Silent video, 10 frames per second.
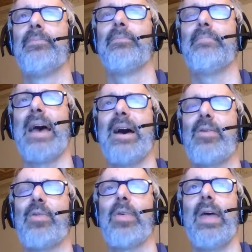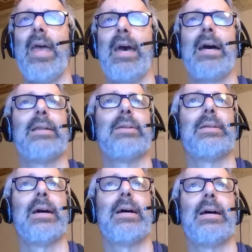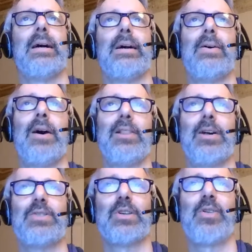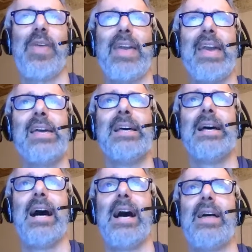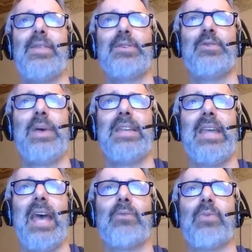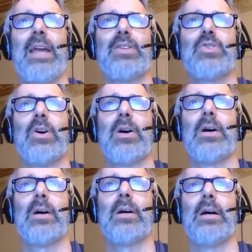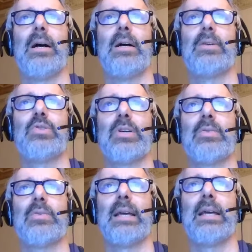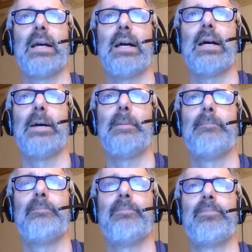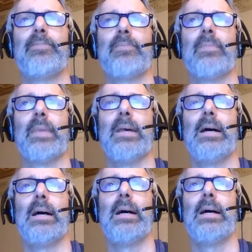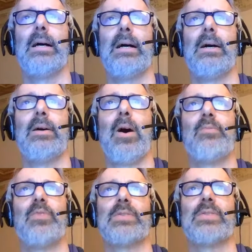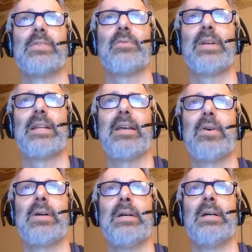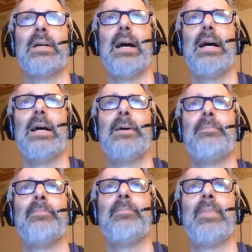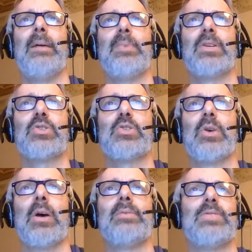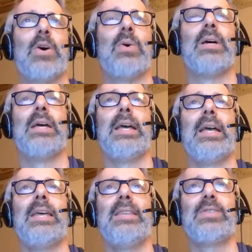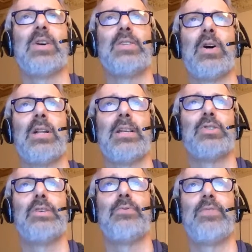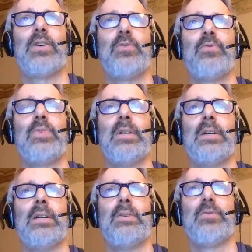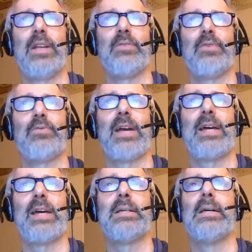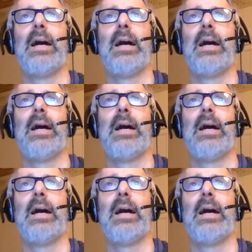math and ontological thinking, domain and range are generally obverses of one another. I'm not sure. So in this ontology, FOF, friend of a friend,